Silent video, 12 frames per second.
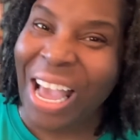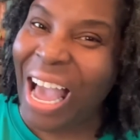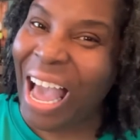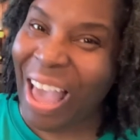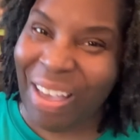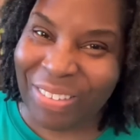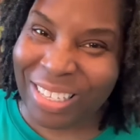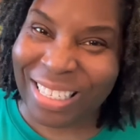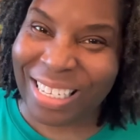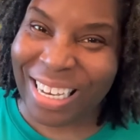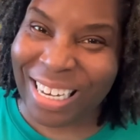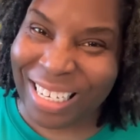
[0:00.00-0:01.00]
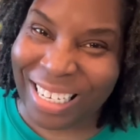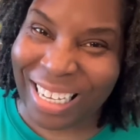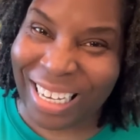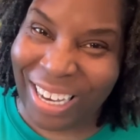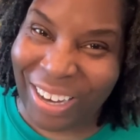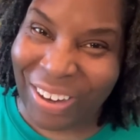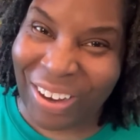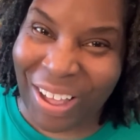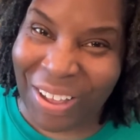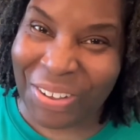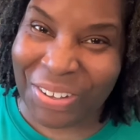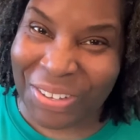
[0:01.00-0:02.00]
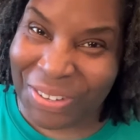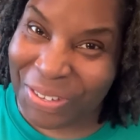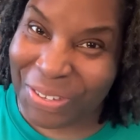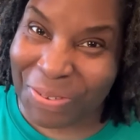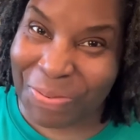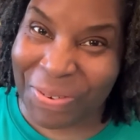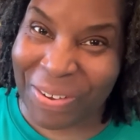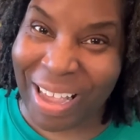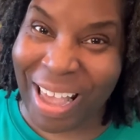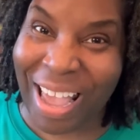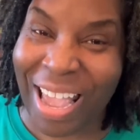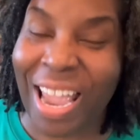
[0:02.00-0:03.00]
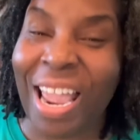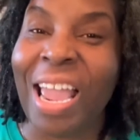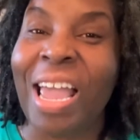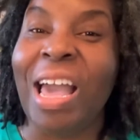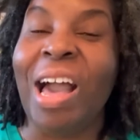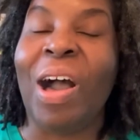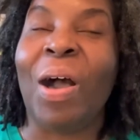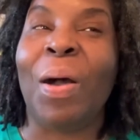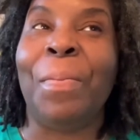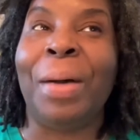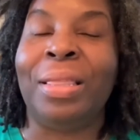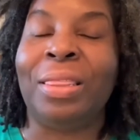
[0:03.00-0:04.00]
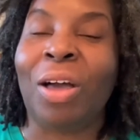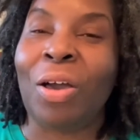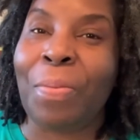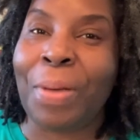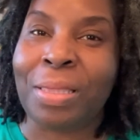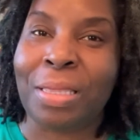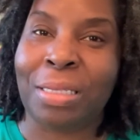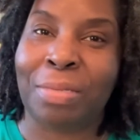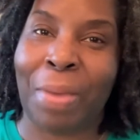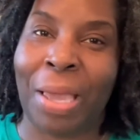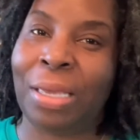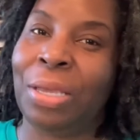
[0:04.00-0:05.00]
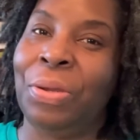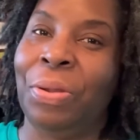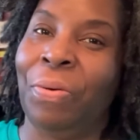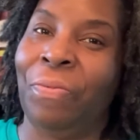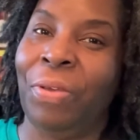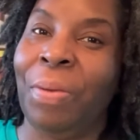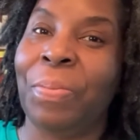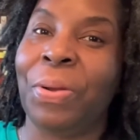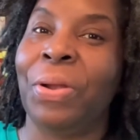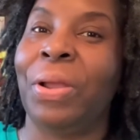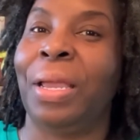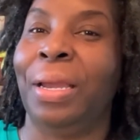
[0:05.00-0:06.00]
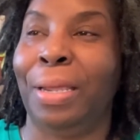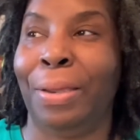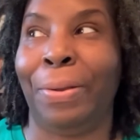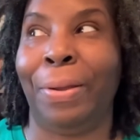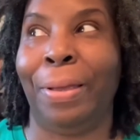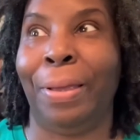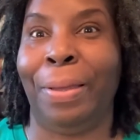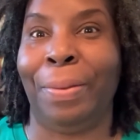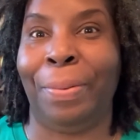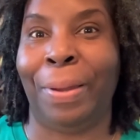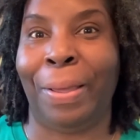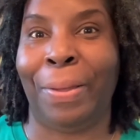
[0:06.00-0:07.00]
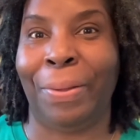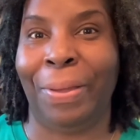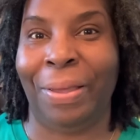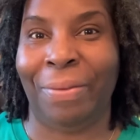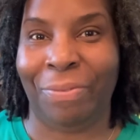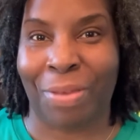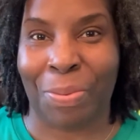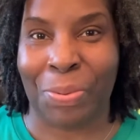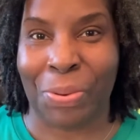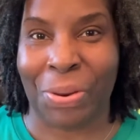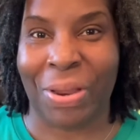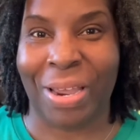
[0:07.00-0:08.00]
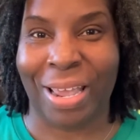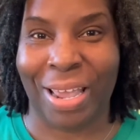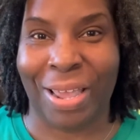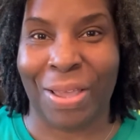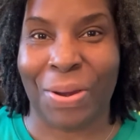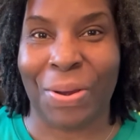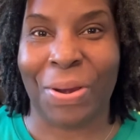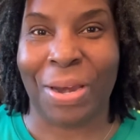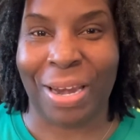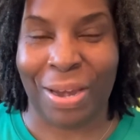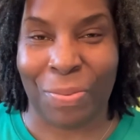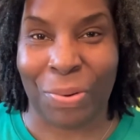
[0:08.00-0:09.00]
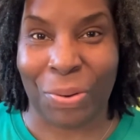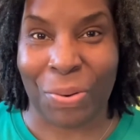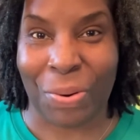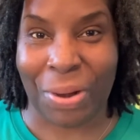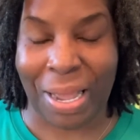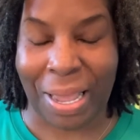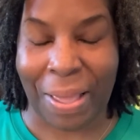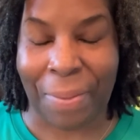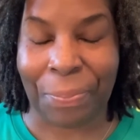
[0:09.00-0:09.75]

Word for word: I haven't seen it done here on YouTube, okay? Um, I thought about this back in November, and here I am now in February and recording it.